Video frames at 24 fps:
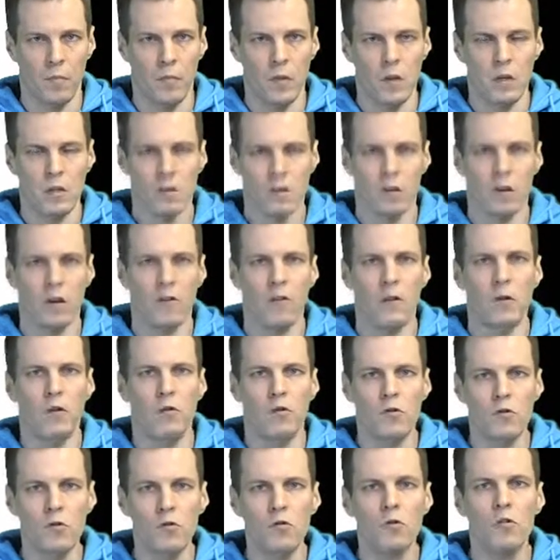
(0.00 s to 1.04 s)
So if you
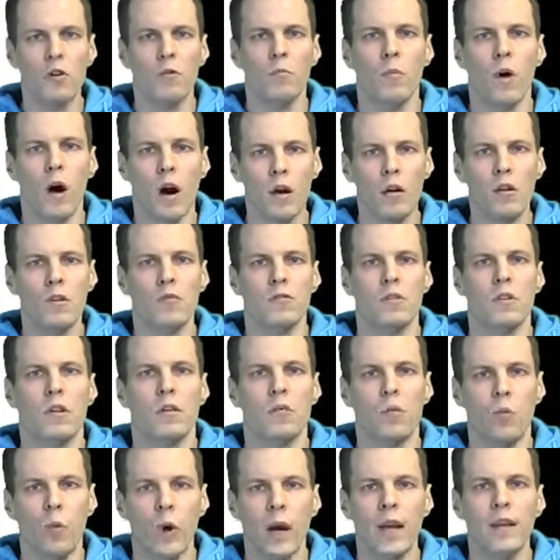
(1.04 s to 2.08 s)
choose your markers in a
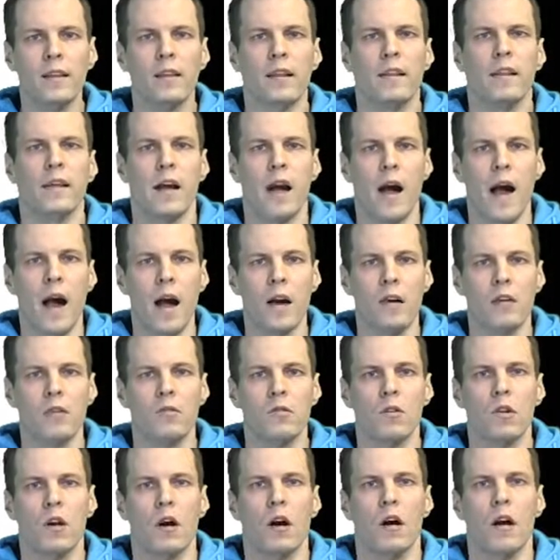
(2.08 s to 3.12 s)
way that they
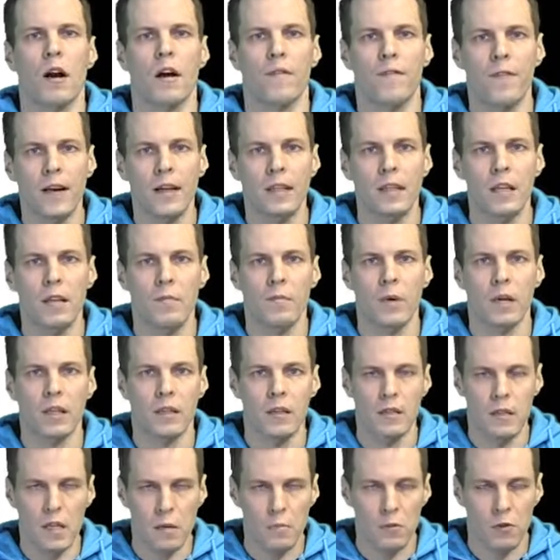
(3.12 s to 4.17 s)
actually are affected by the
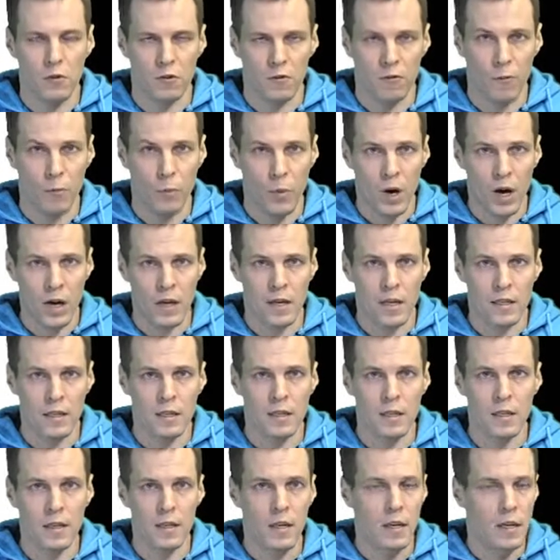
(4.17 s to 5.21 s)
same sort of
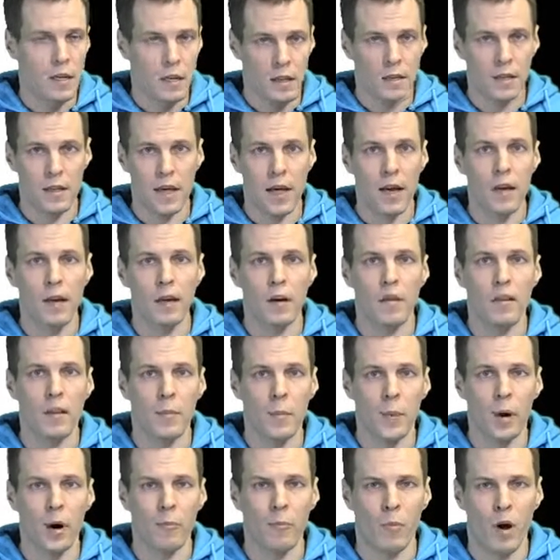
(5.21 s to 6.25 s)
bias, then the
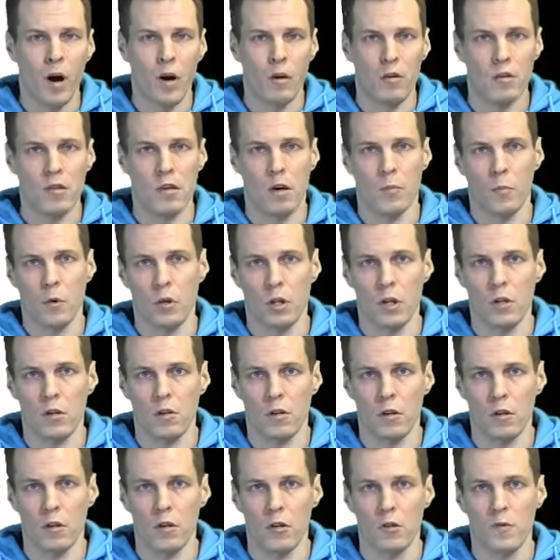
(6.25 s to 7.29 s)
markers are
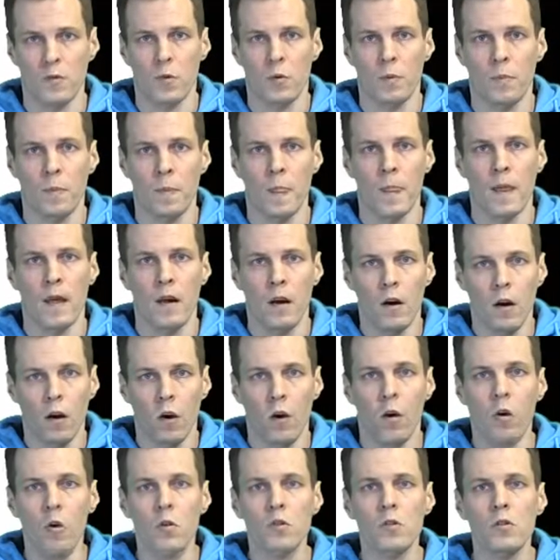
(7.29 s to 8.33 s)
potentially useful.
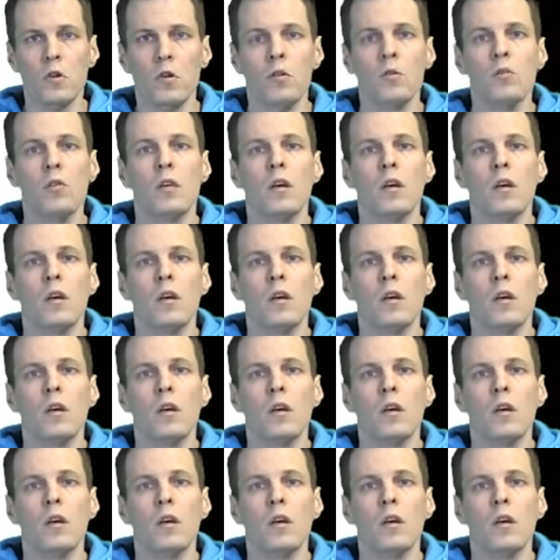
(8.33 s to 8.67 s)
Also,